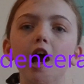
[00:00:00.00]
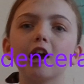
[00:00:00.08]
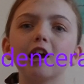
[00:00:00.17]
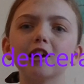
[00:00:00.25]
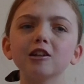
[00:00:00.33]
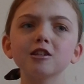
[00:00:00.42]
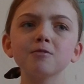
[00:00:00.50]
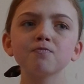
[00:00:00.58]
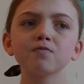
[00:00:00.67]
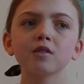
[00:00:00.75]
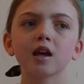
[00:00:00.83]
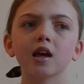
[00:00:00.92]
And
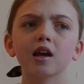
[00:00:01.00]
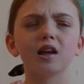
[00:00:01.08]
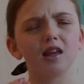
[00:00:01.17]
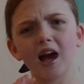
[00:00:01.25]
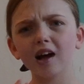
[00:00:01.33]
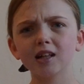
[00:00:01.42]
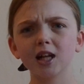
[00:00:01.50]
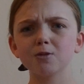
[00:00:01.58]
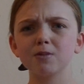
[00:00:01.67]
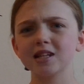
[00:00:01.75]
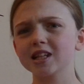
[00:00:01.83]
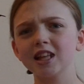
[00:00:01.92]
yeah, that's
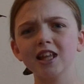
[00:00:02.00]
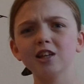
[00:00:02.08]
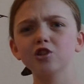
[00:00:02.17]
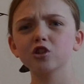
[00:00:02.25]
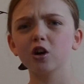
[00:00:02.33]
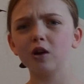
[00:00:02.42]
basically the intro.